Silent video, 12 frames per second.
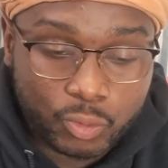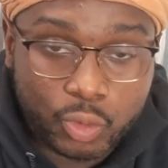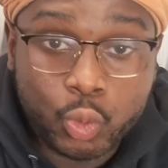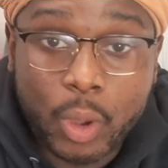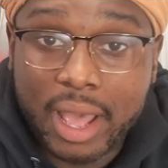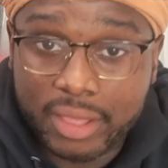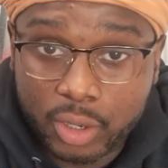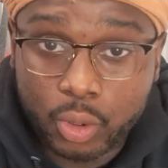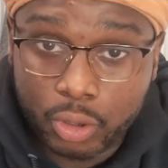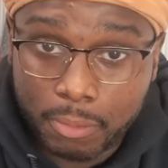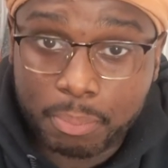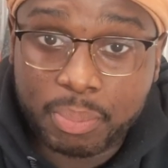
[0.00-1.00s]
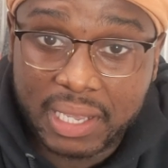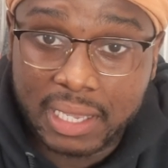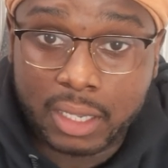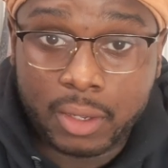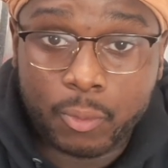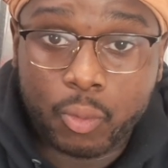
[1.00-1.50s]
you either going to
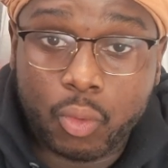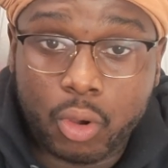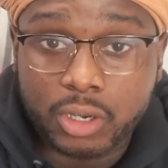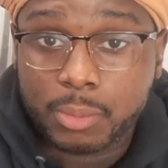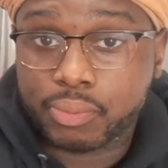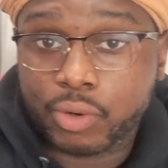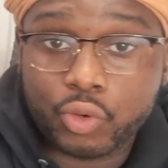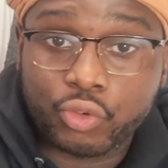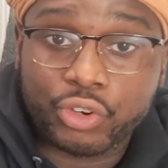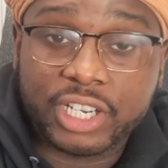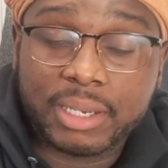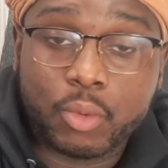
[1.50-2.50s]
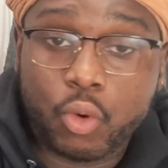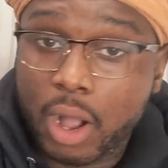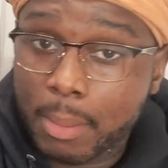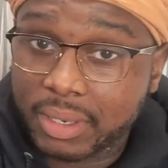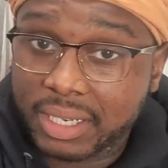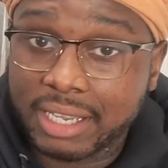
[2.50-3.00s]
be on the program or
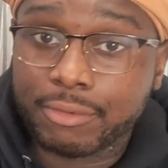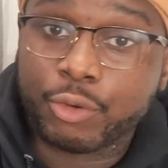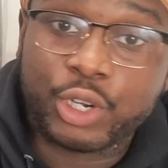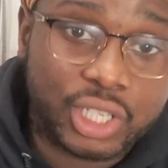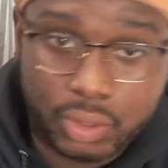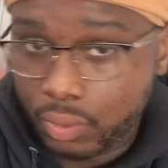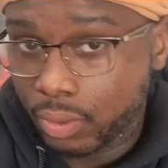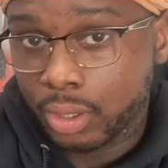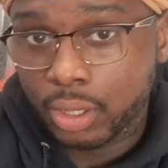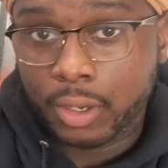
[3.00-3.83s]
I'm going to get rid of you,